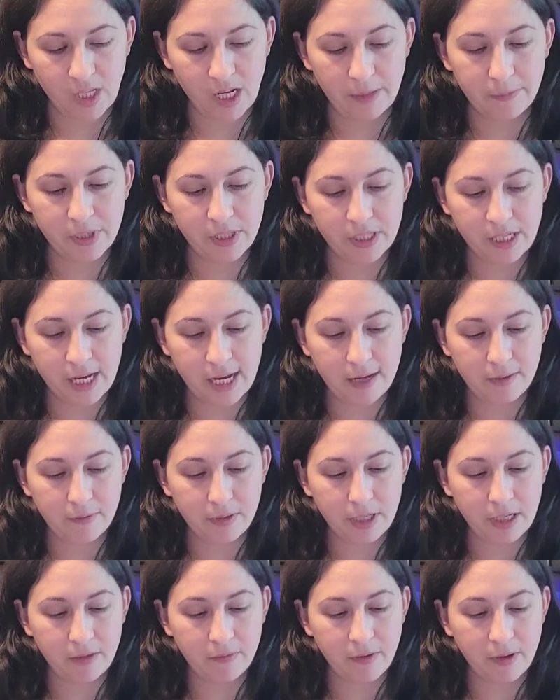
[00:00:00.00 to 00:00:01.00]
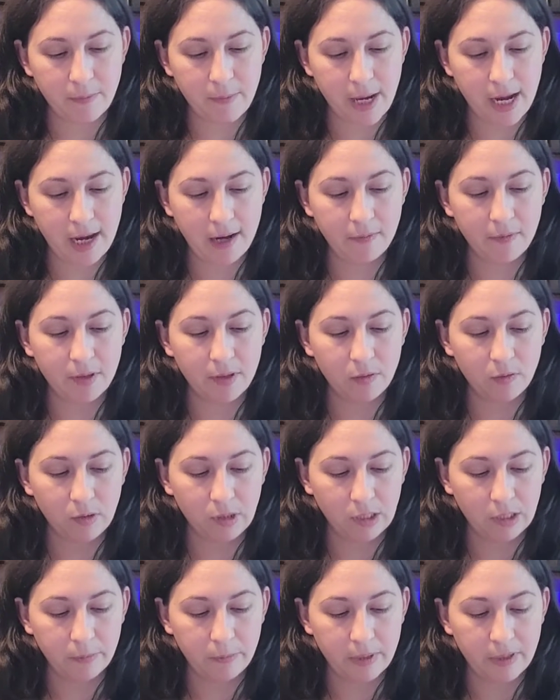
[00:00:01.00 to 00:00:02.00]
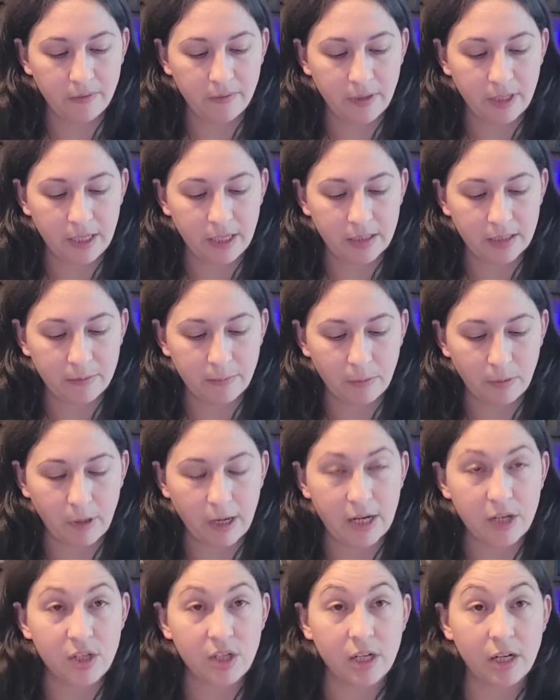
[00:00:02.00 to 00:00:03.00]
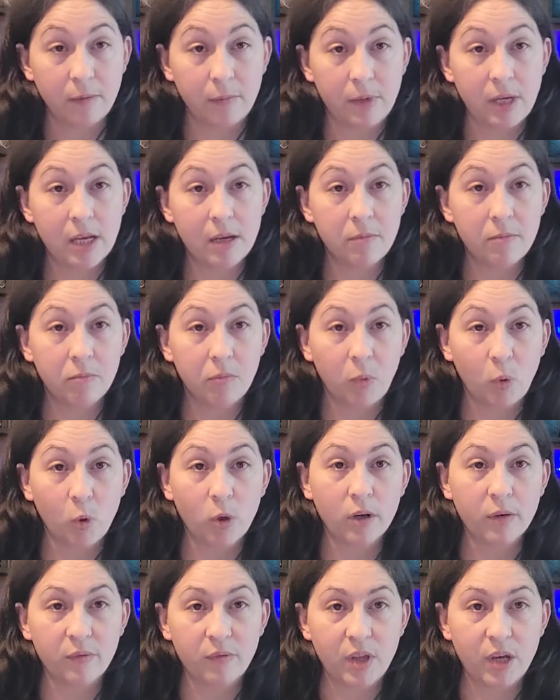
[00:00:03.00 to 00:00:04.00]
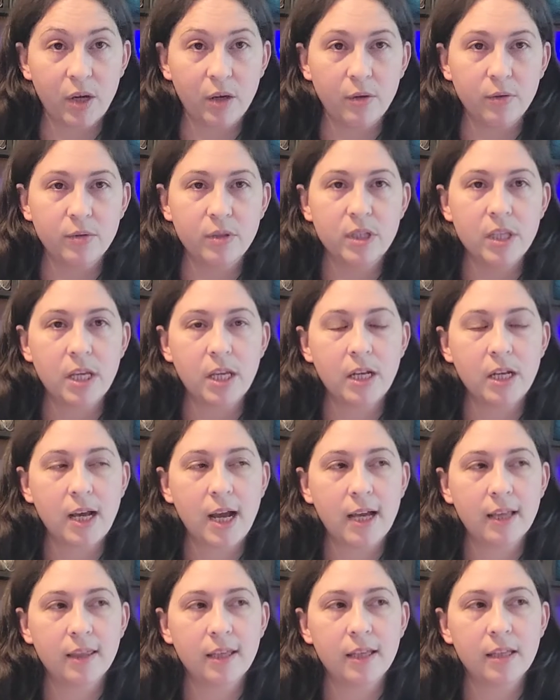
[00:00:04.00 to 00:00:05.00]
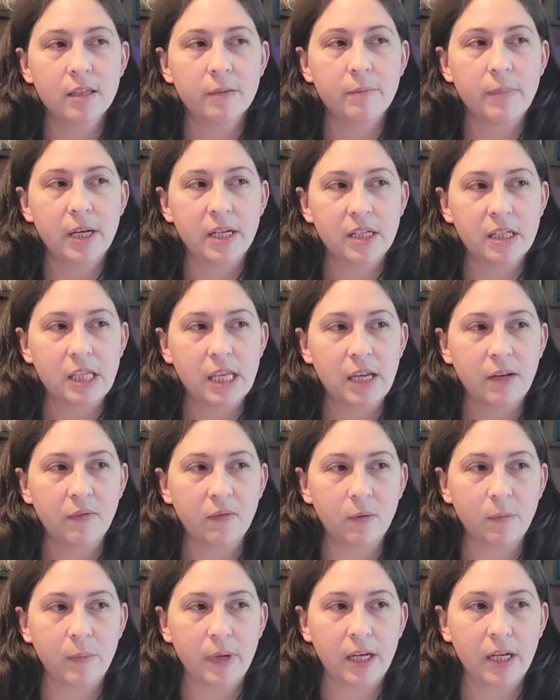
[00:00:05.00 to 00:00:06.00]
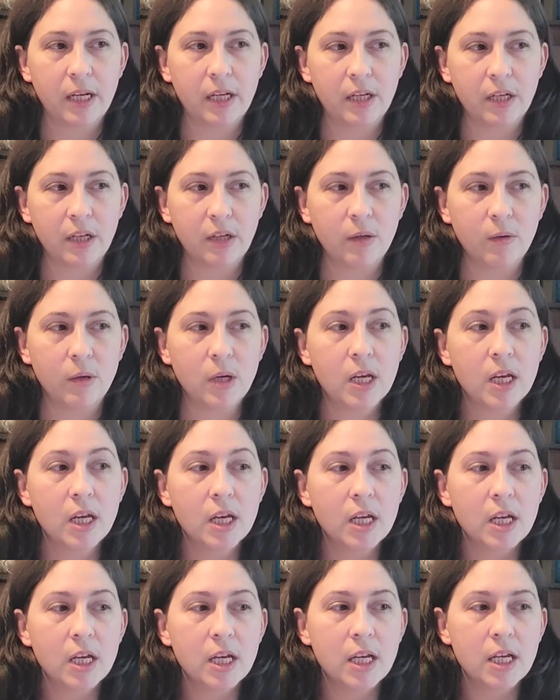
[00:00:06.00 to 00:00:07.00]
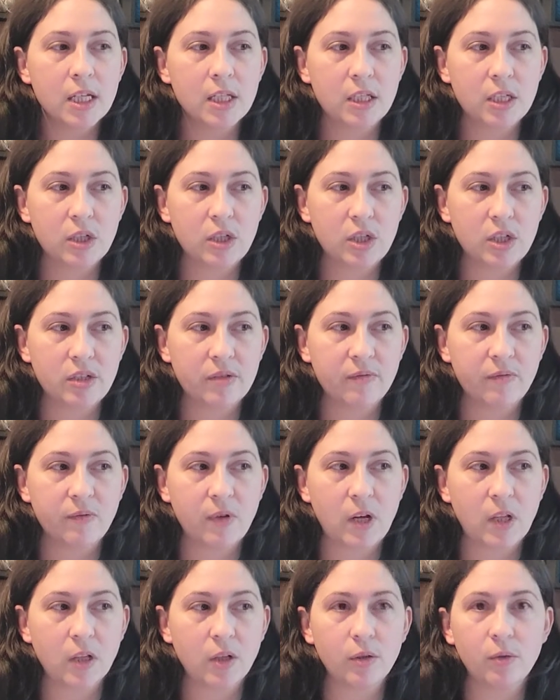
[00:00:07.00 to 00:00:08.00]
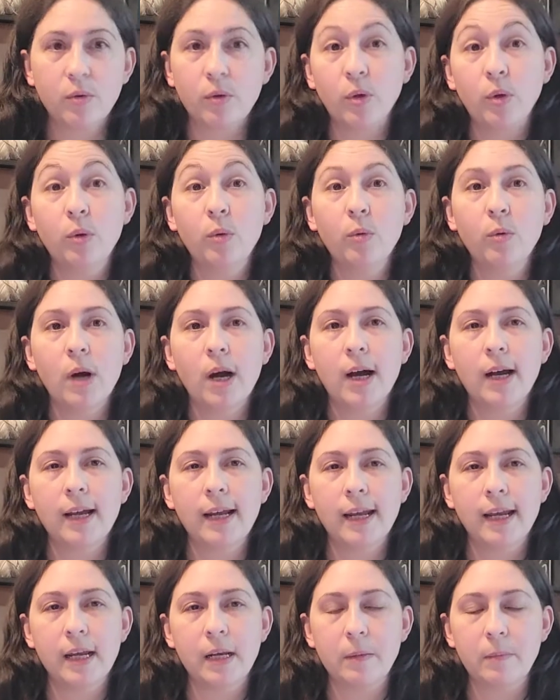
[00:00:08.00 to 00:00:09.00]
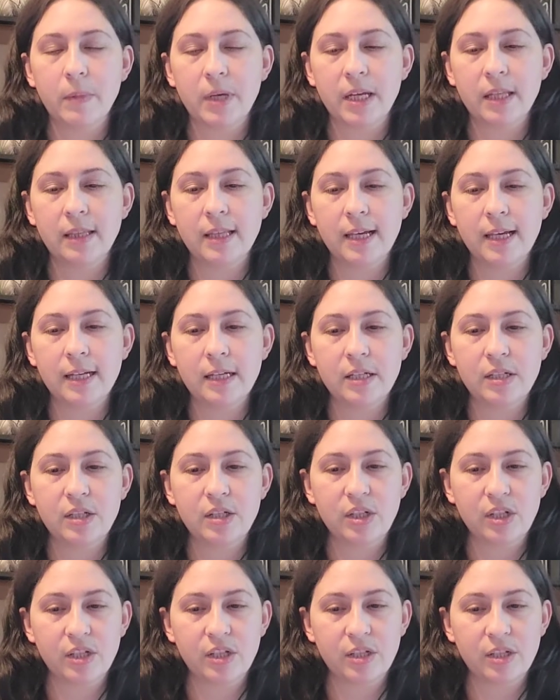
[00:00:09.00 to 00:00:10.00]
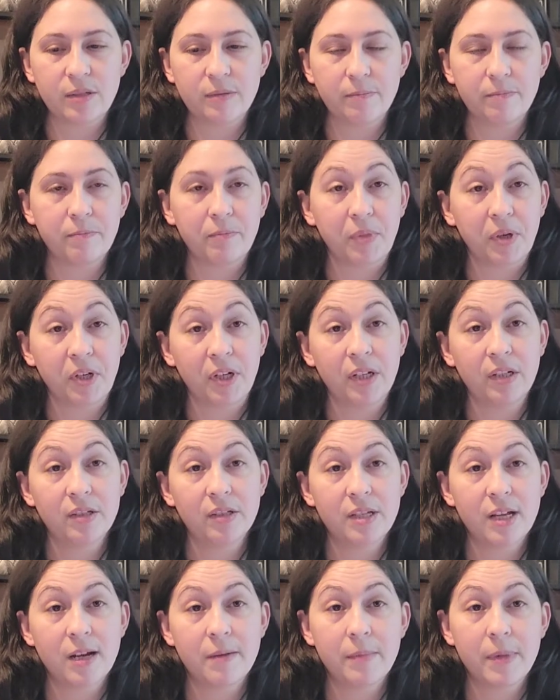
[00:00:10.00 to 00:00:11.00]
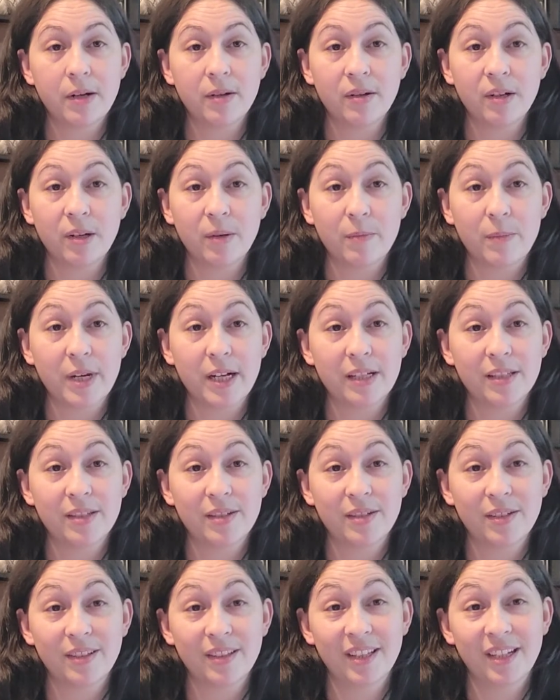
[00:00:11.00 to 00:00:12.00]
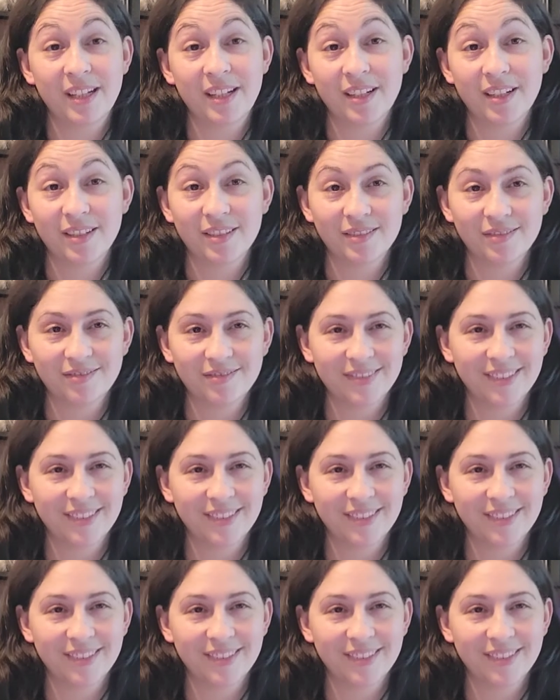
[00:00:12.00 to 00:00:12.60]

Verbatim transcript: I'm just if I'm having a little bit of an inspiration, I'm getting bored of those, then I think the best thing for me to do is to just follow who I am. And that is just put it in timeout, come back to it later.